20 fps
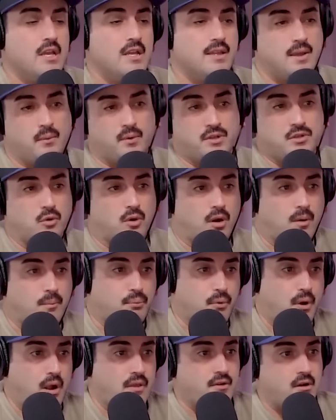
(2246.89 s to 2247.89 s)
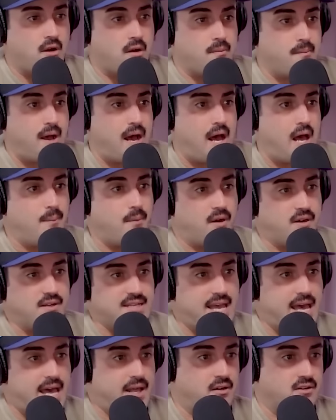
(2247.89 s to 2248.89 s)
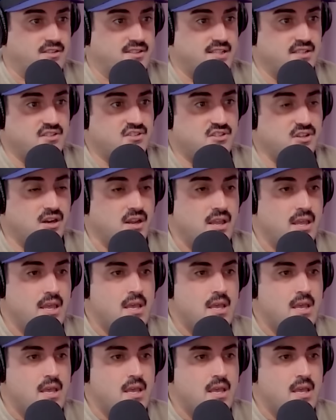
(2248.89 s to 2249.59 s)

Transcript: that we do our brother, our mom, our dad, our sister